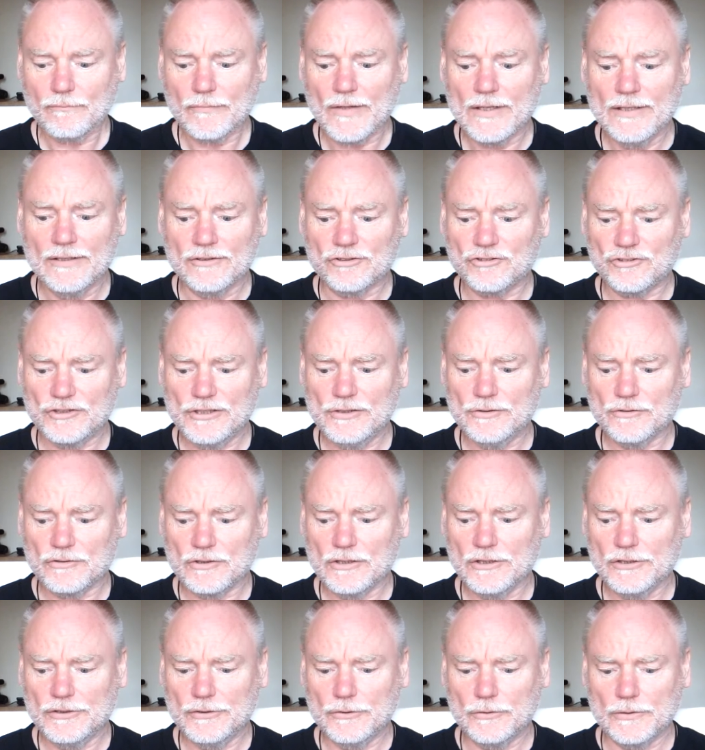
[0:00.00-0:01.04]
It's
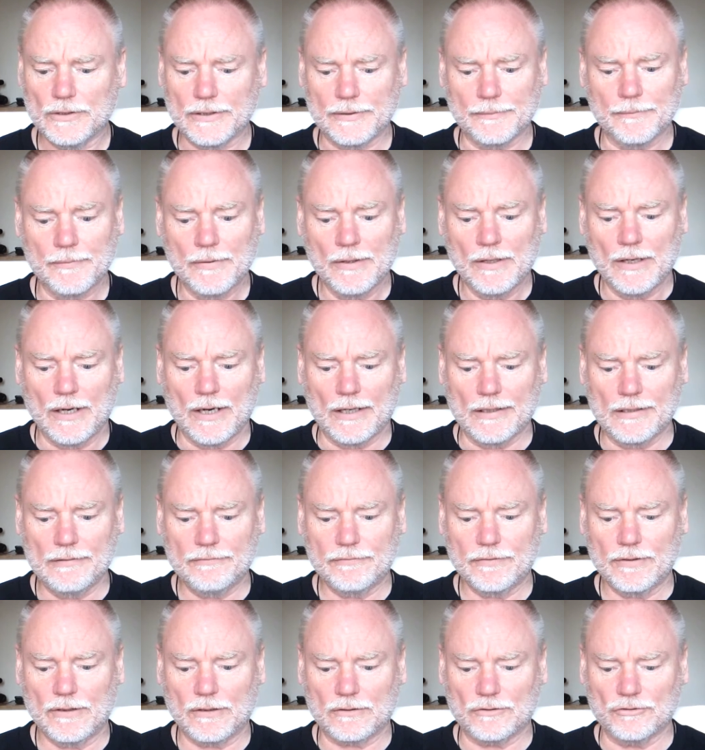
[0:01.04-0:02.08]
seriously annoying, and
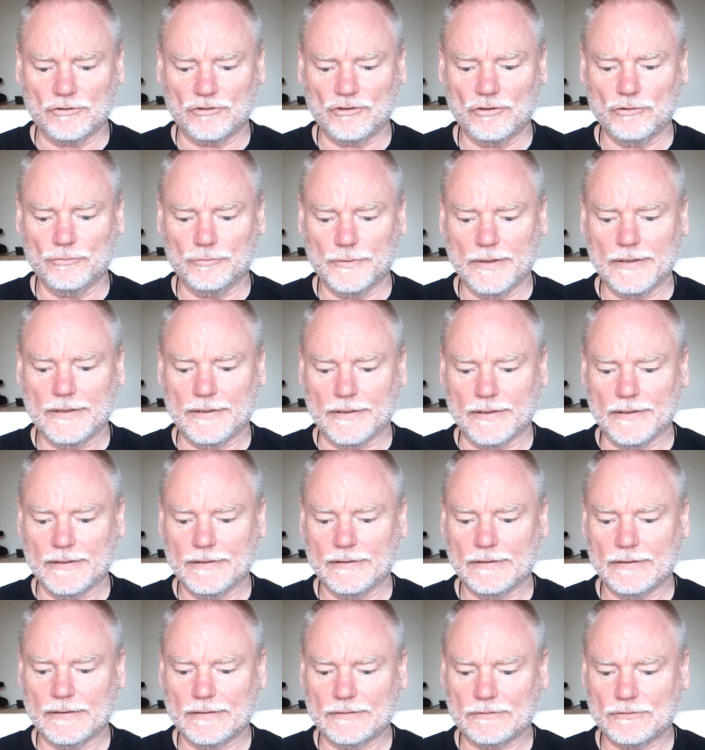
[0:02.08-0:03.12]
even though I can still read it,
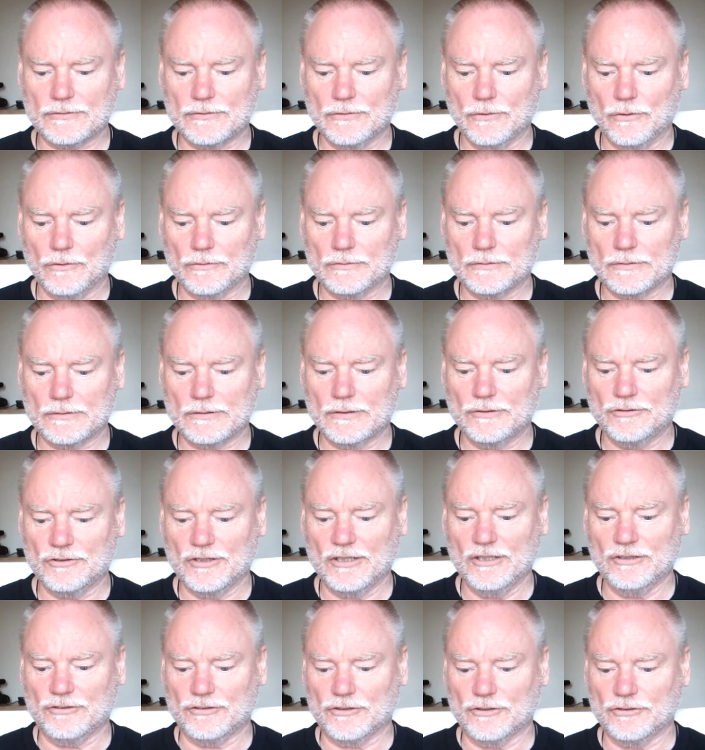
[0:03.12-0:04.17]
it's not as
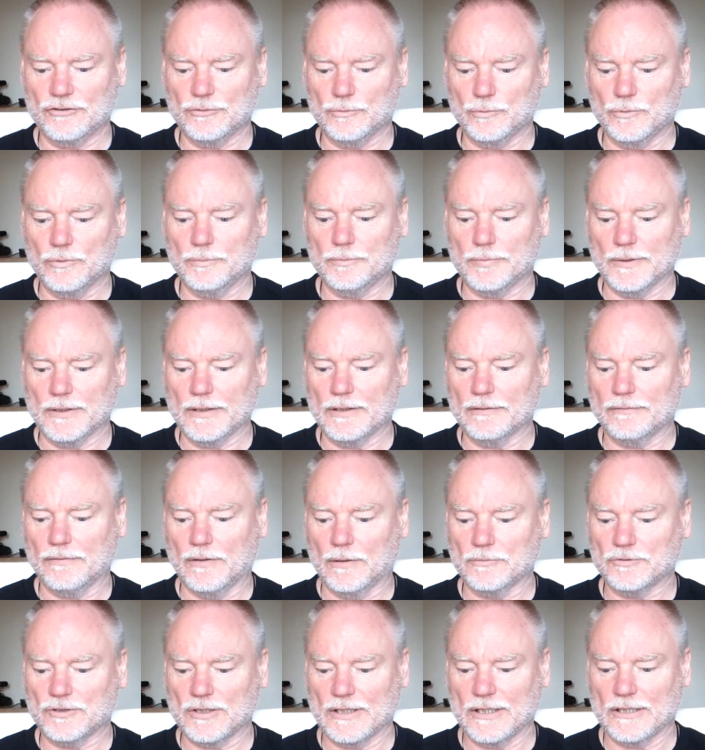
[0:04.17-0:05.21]
easy as it would be if
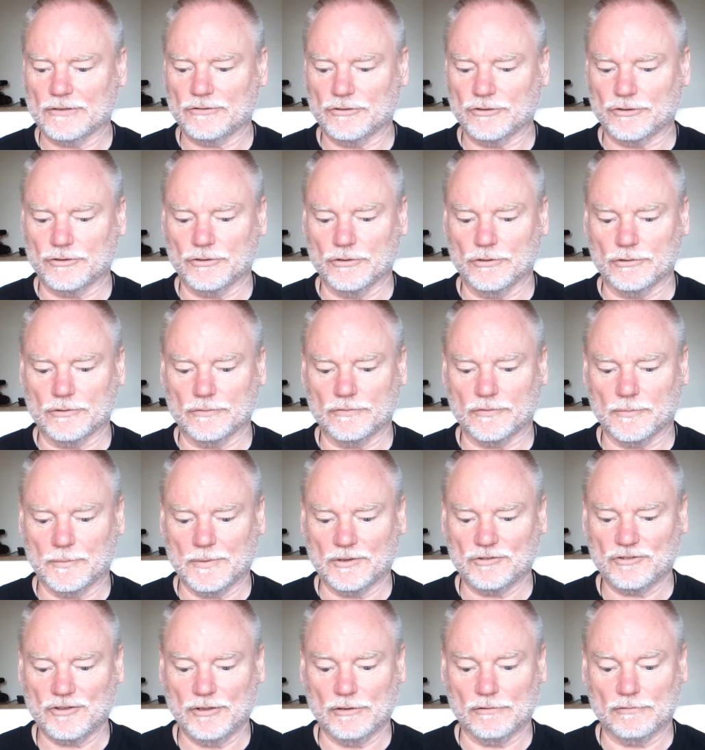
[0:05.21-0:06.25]
I was allowed to choose it for
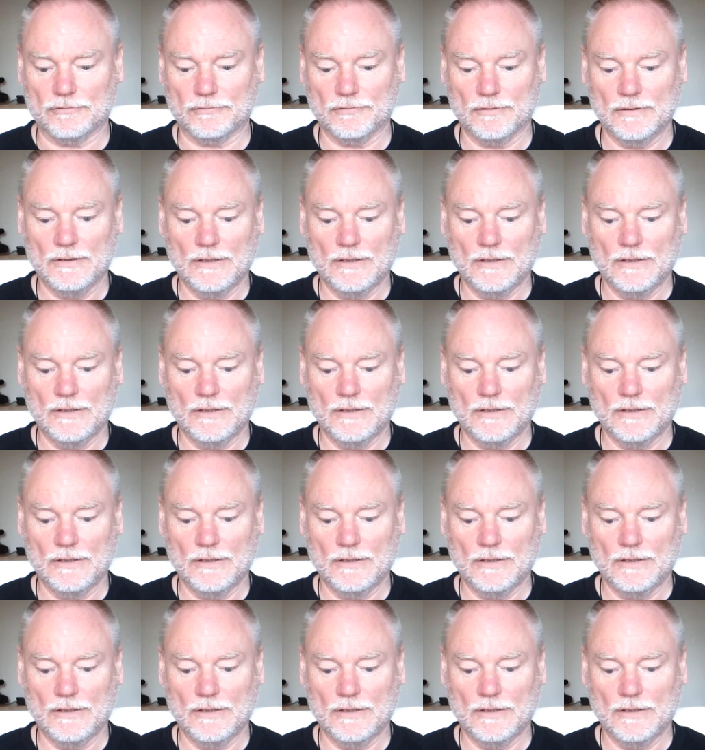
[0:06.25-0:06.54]
myself.